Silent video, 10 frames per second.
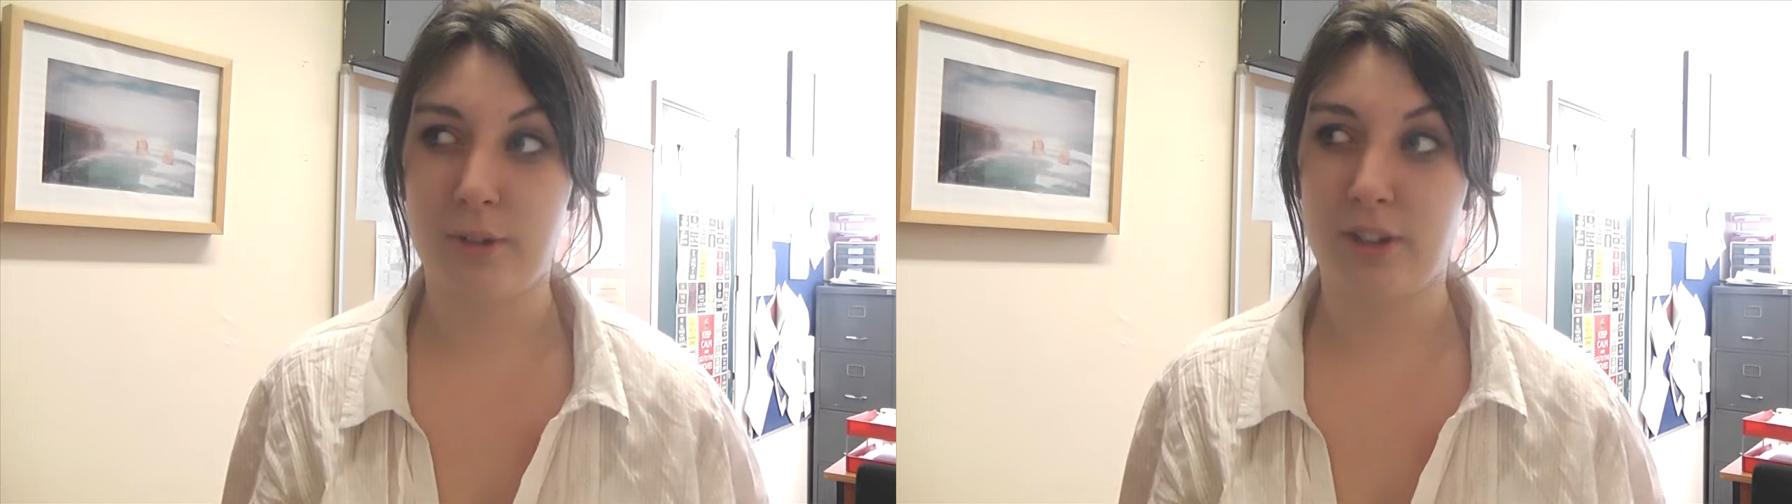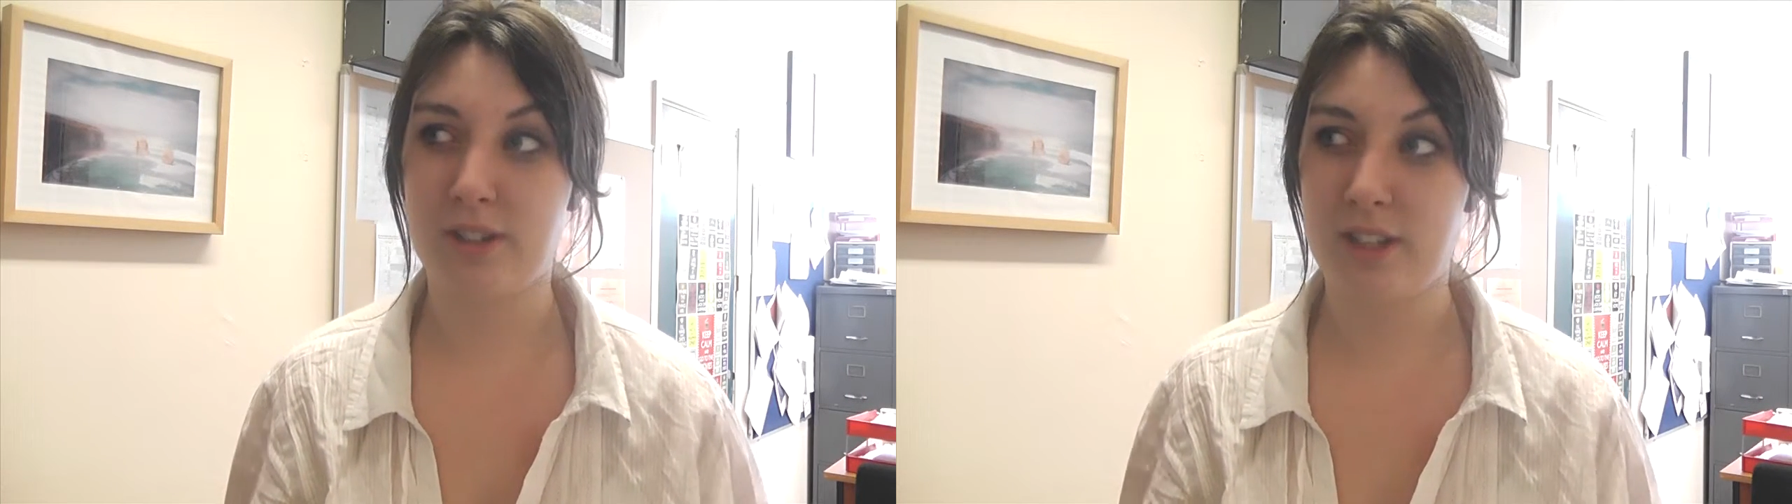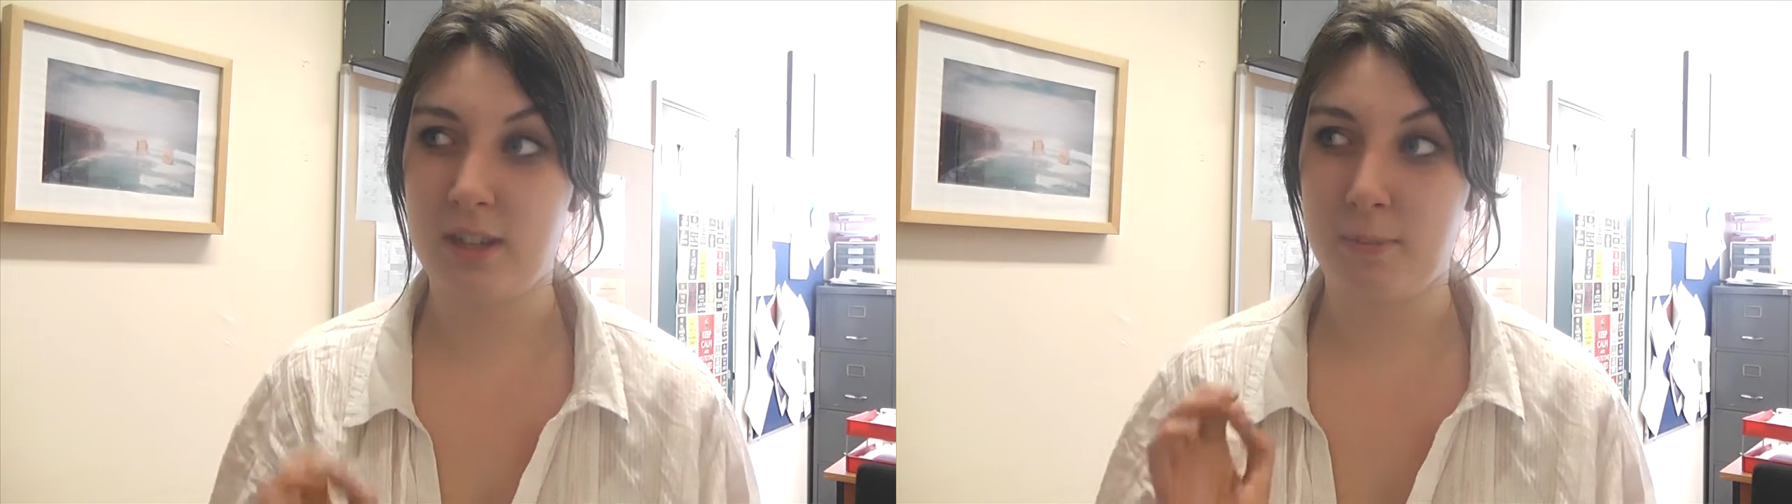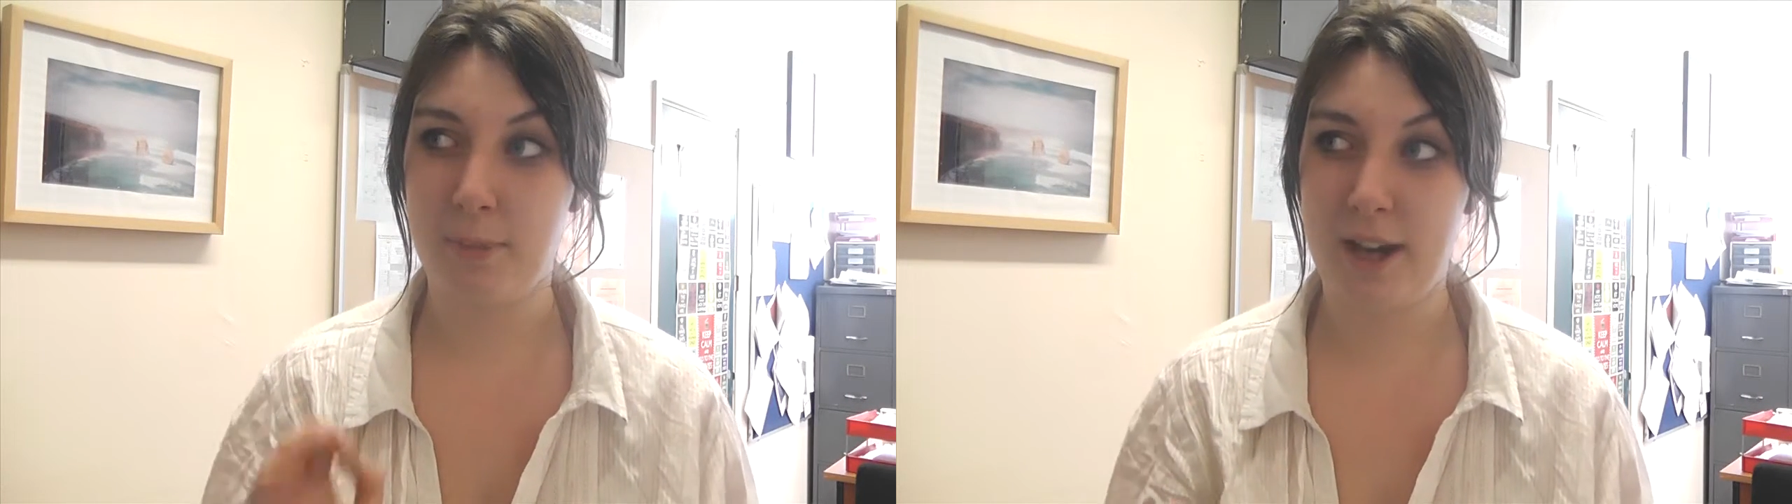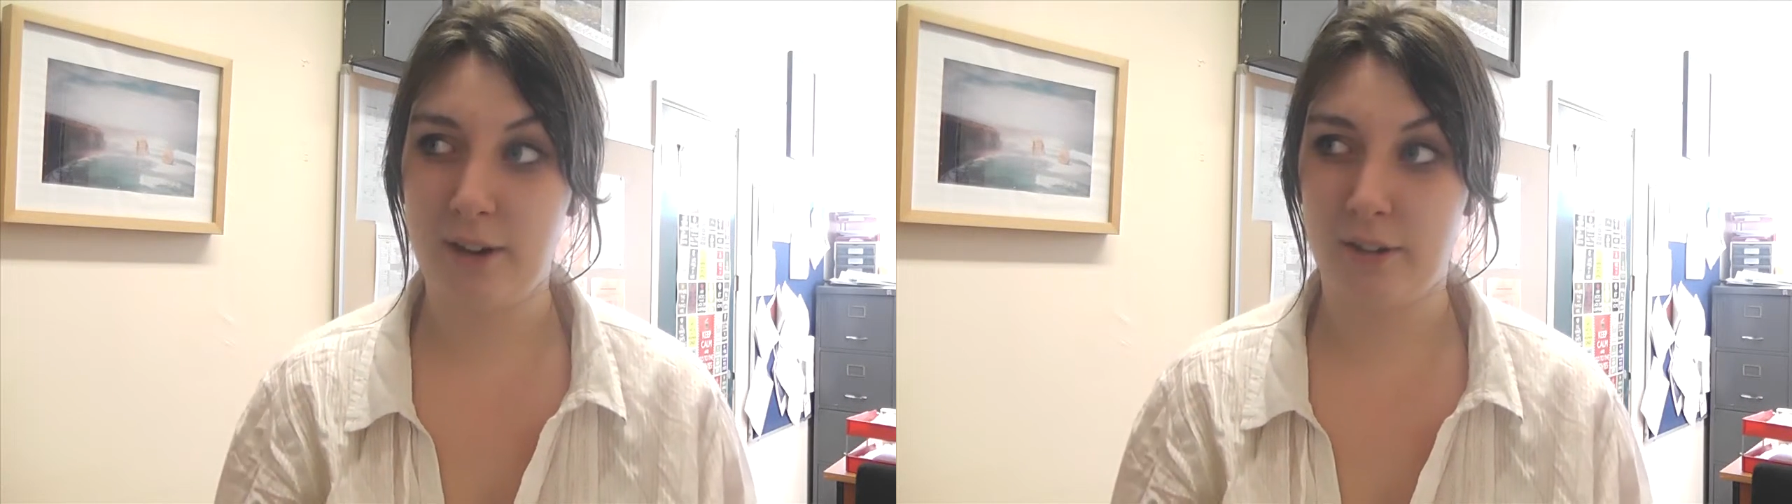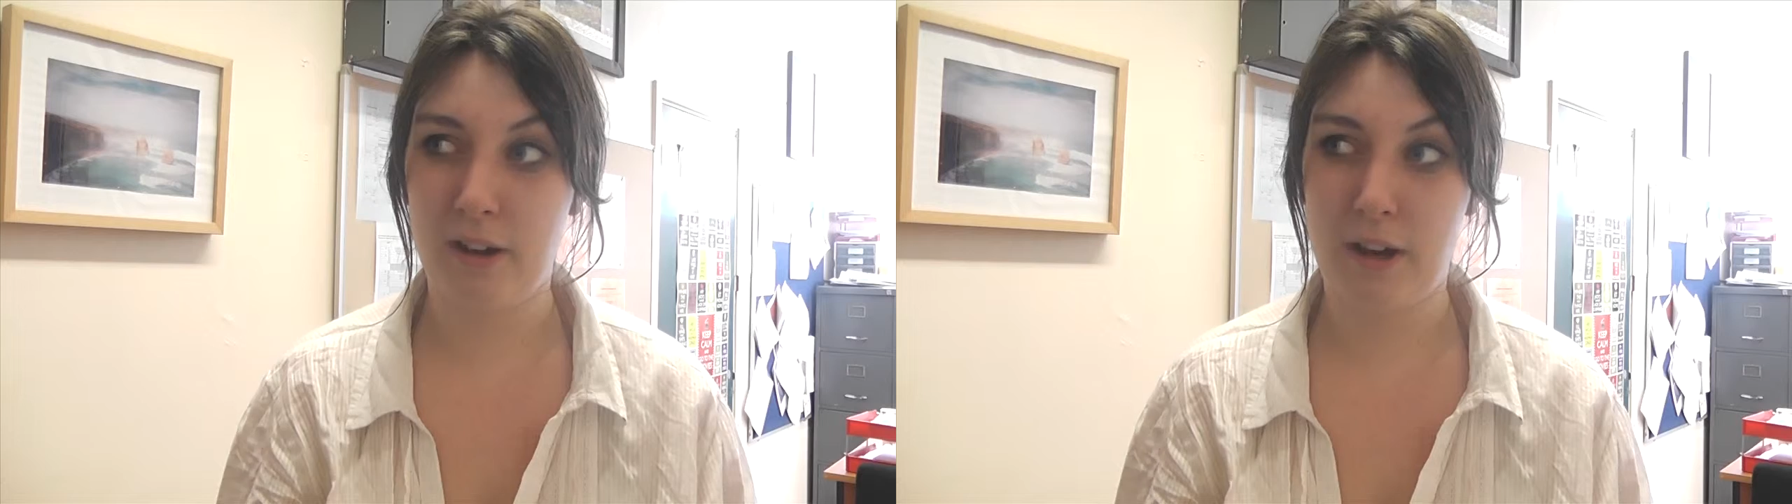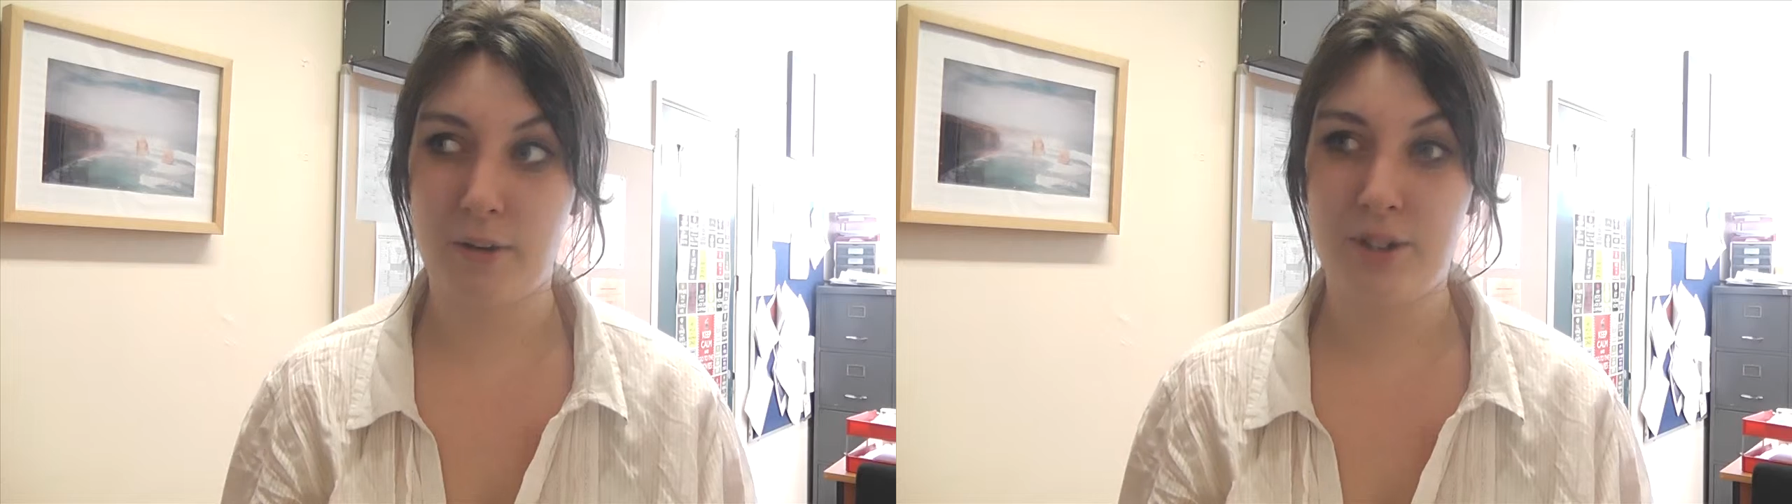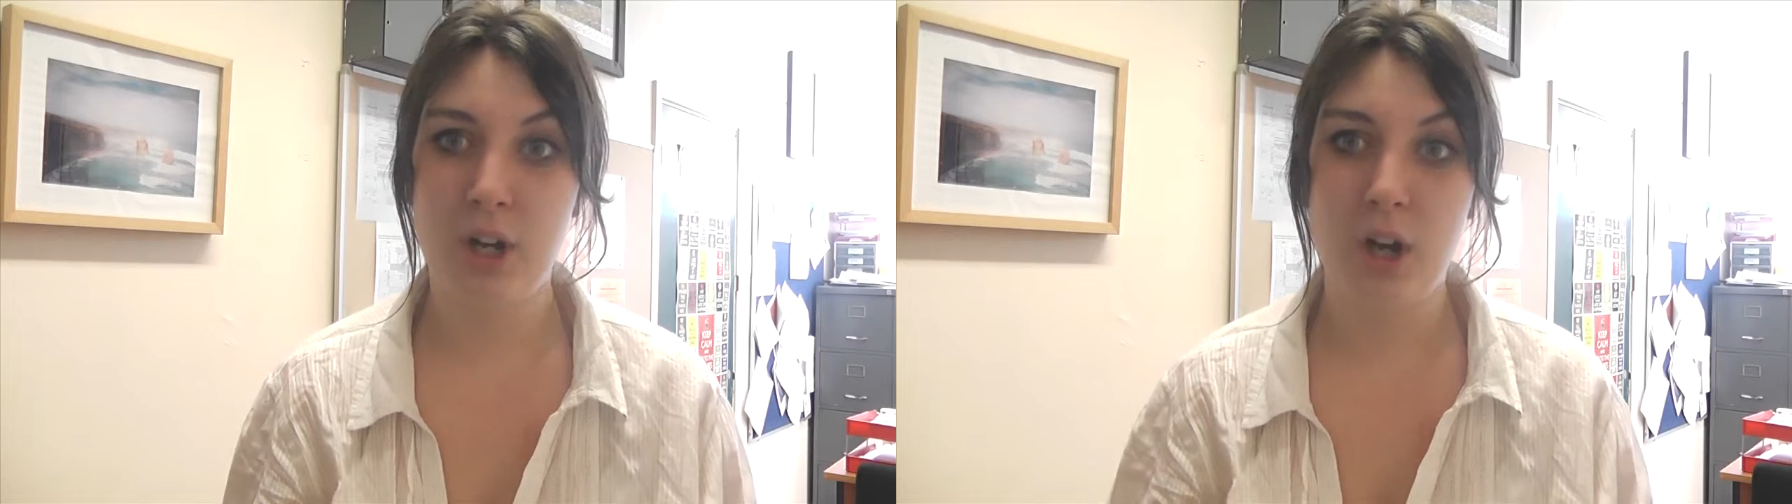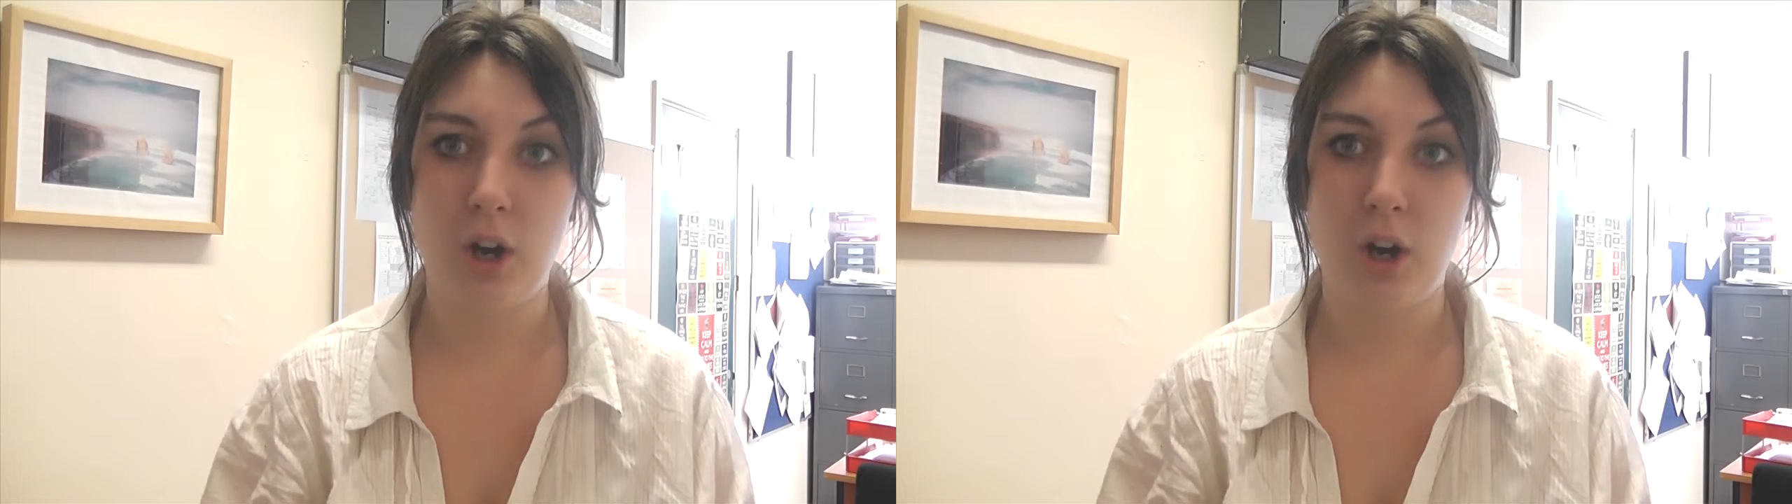because in the background